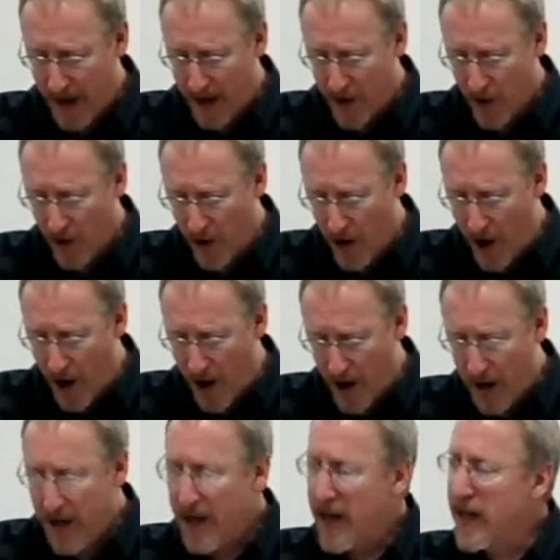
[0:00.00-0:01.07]
And your
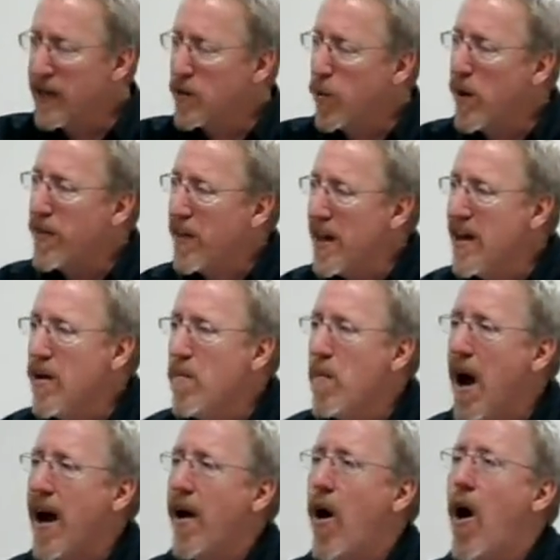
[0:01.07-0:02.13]
law is within
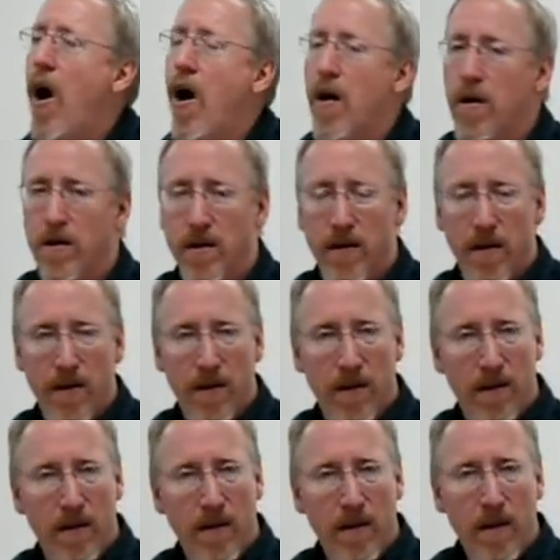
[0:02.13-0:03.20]
my heart.
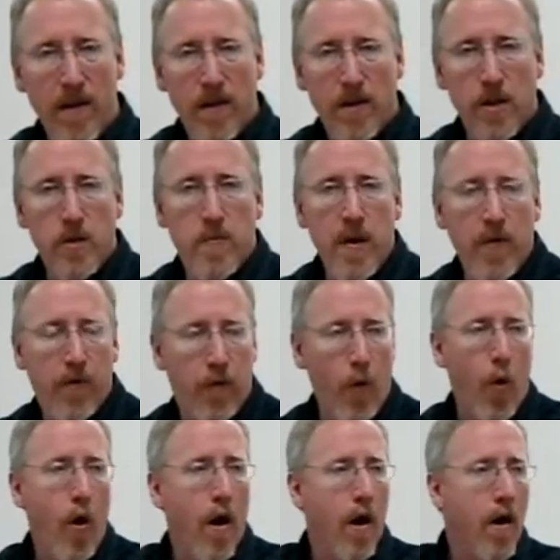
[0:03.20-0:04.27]
This is
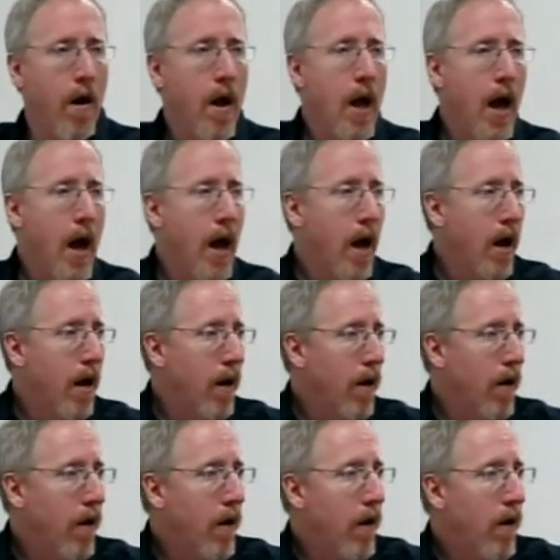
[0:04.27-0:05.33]
before
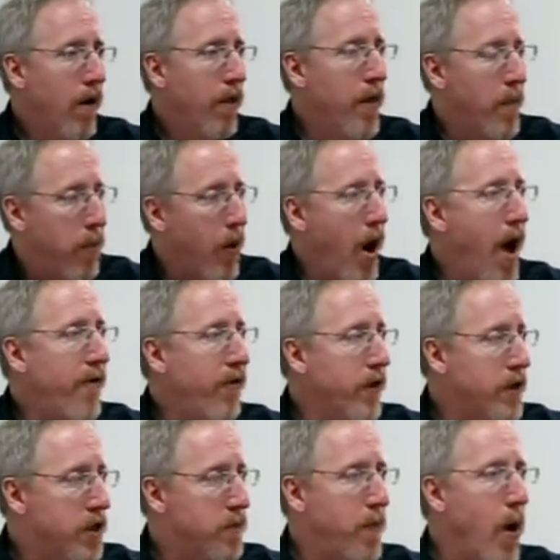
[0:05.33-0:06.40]
the
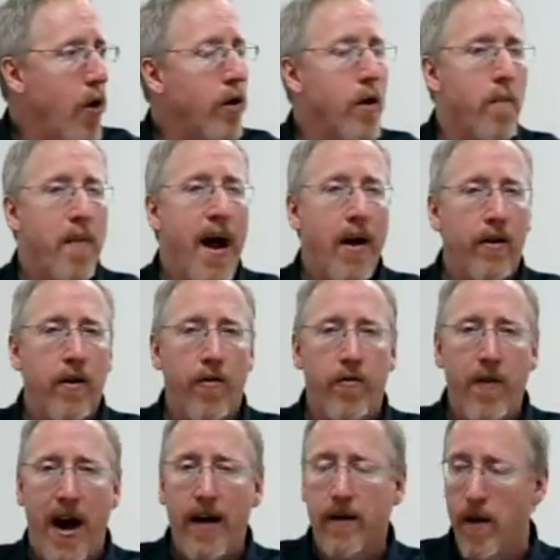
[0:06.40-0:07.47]
prophet spoke about the
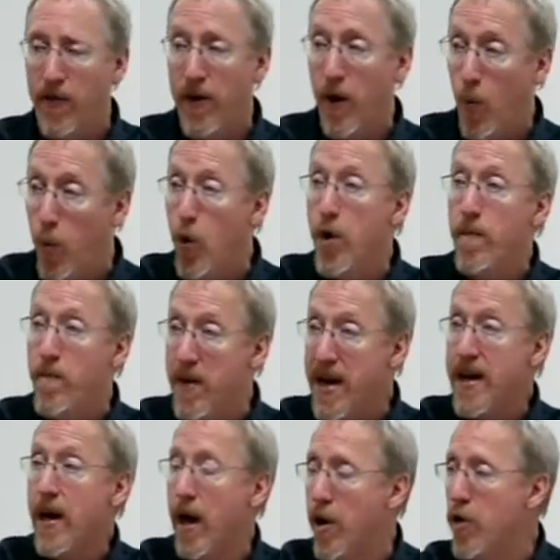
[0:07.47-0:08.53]
fact that there would
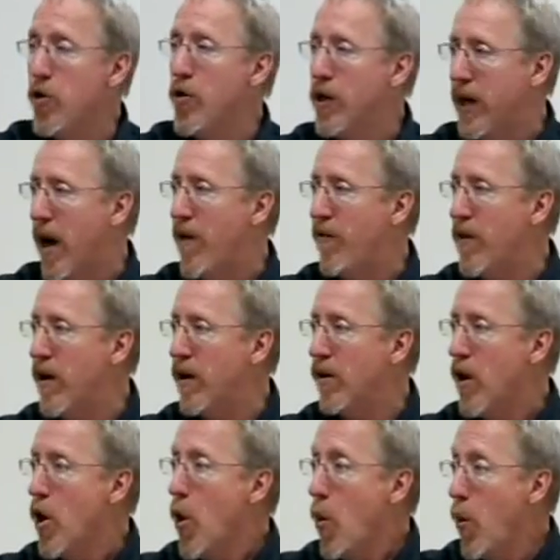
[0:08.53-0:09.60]
be a new covenant
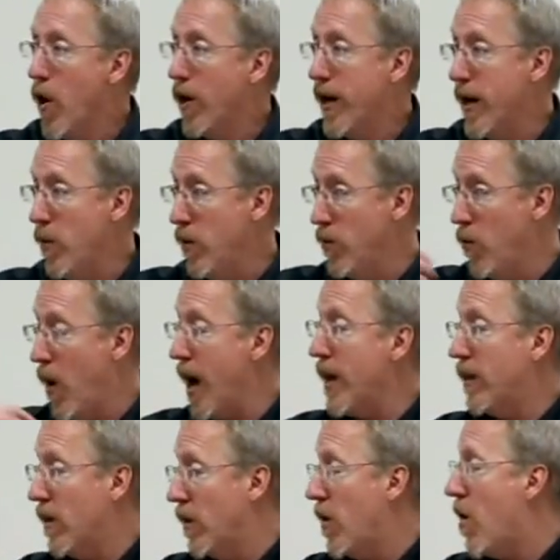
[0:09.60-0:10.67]
where he would
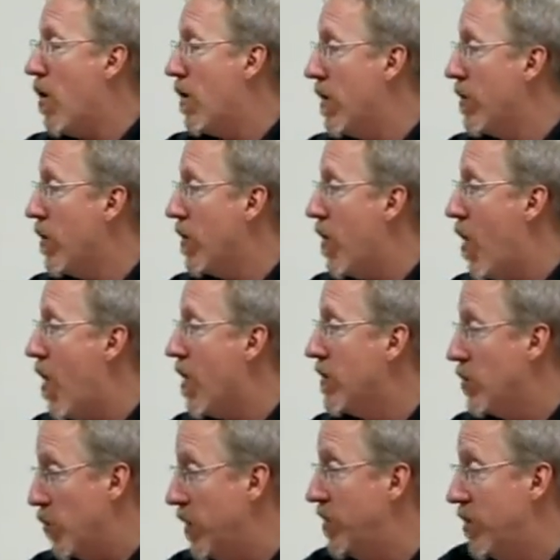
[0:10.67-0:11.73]
write the law on our
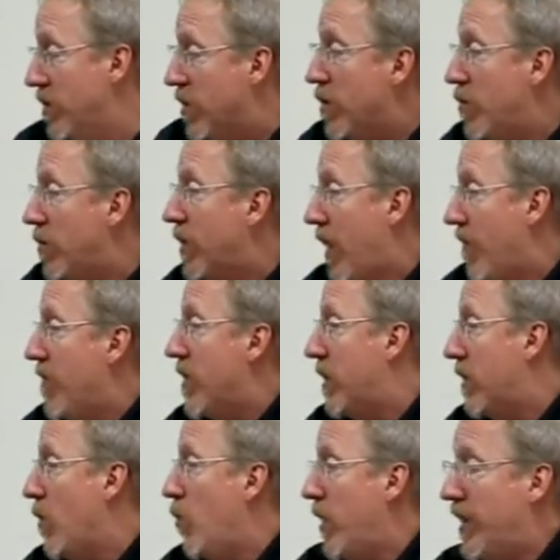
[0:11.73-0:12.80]
hearts, which is the new
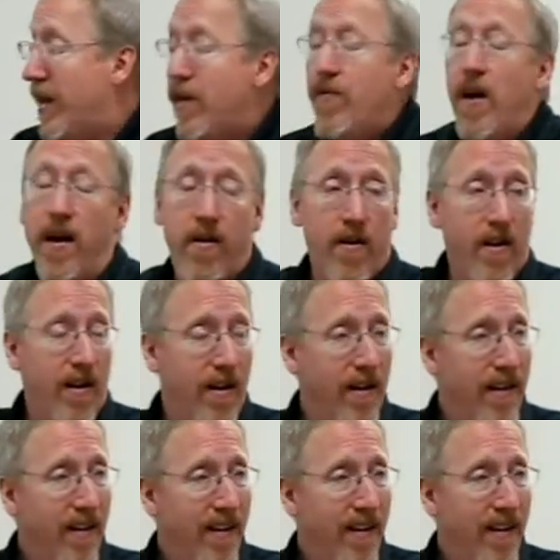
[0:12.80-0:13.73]
covenant that we live under.